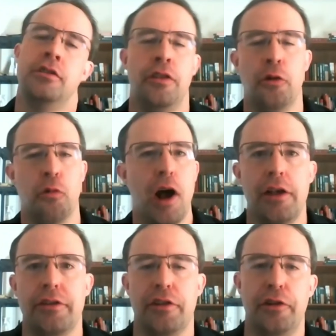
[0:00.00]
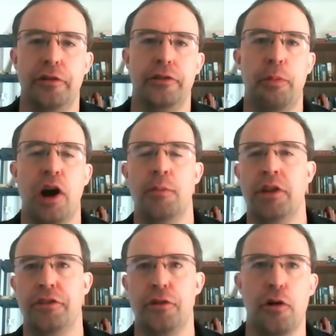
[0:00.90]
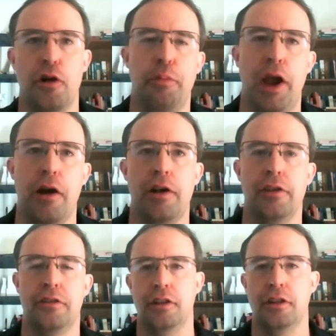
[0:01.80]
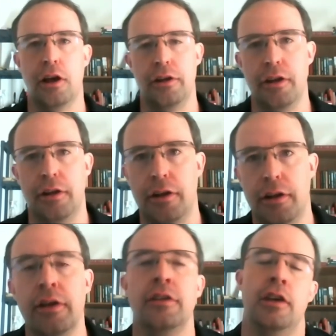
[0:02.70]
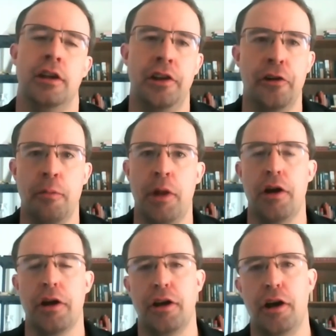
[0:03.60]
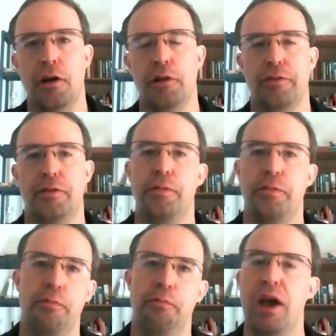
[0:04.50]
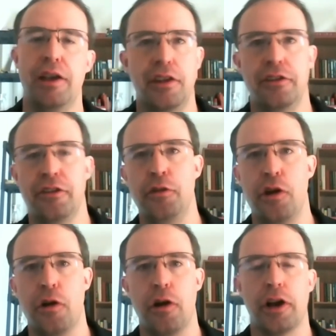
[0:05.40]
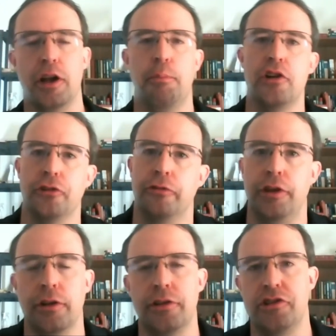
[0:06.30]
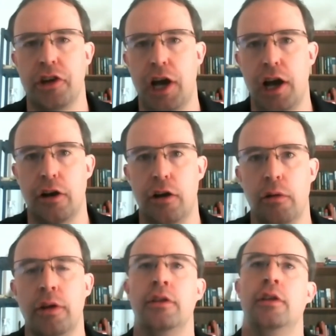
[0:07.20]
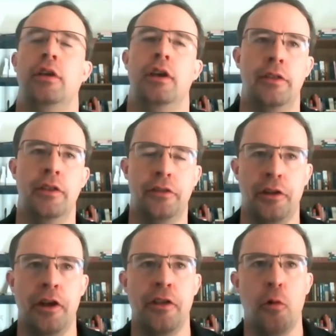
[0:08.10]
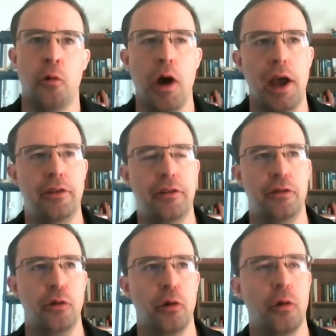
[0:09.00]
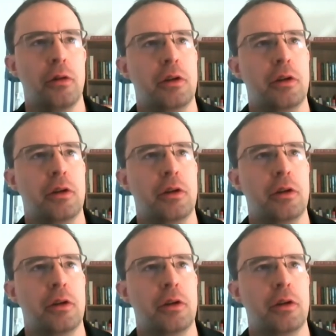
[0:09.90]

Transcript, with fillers: the rise of the department store in Paris and London and here in America with Macy's in New York and Marshall Field in Chicago. And this is another way to